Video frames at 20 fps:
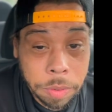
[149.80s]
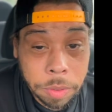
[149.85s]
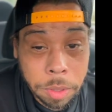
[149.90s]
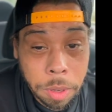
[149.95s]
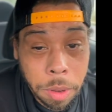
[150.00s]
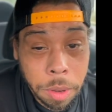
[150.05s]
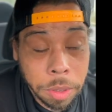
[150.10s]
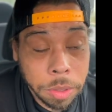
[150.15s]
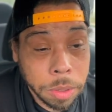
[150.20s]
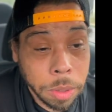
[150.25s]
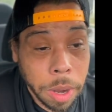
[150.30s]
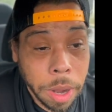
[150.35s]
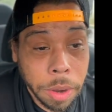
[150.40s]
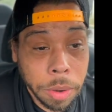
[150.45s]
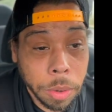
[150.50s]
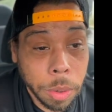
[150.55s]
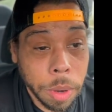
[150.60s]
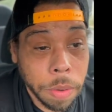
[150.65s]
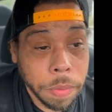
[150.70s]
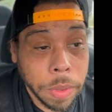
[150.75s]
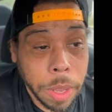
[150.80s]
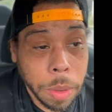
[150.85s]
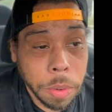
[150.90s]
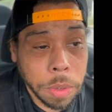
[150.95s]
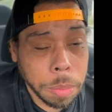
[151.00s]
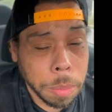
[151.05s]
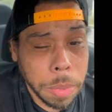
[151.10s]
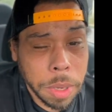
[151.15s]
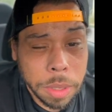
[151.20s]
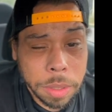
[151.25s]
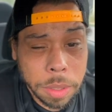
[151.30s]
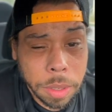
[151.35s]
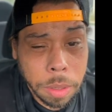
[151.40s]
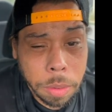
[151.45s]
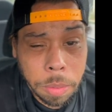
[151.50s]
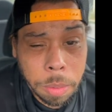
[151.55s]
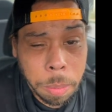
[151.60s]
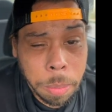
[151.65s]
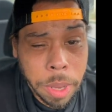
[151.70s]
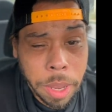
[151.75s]
salts, or I don't know if they was mixing it
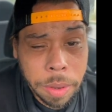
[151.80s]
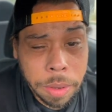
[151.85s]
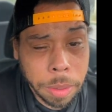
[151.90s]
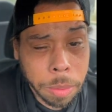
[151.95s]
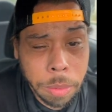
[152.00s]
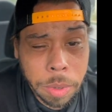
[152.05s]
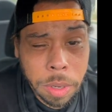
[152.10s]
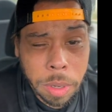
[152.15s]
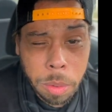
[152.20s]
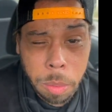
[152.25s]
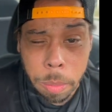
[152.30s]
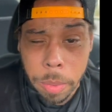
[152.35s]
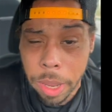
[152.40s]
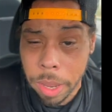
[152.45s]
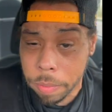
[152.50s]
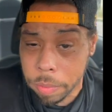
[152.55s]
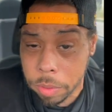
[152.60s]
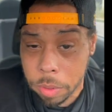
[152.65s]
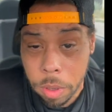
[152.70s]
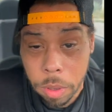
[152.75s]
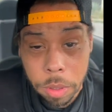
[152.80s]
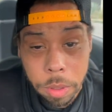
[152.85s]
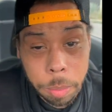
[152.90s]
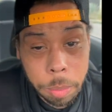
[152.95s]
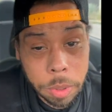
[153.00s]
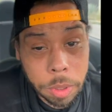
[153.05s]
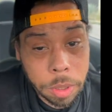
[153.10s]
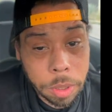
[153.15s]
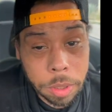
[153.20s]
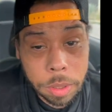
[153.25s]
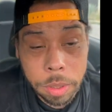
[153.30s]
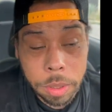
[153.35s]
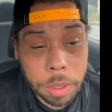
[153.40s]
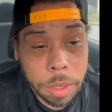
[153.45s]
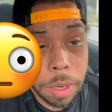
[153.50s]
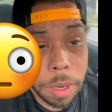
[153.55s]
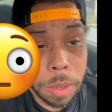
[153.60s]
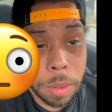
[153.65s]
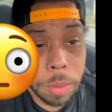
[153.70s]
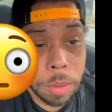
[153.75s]
with bath. It wasn't no bath salt up in this shit,
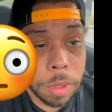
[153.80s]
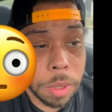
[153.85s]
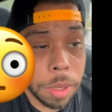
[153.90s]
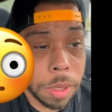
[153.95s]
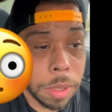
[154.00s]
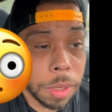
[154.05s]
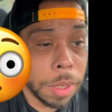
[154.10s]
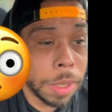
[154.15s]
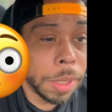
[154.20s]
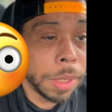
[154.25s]
I don't think.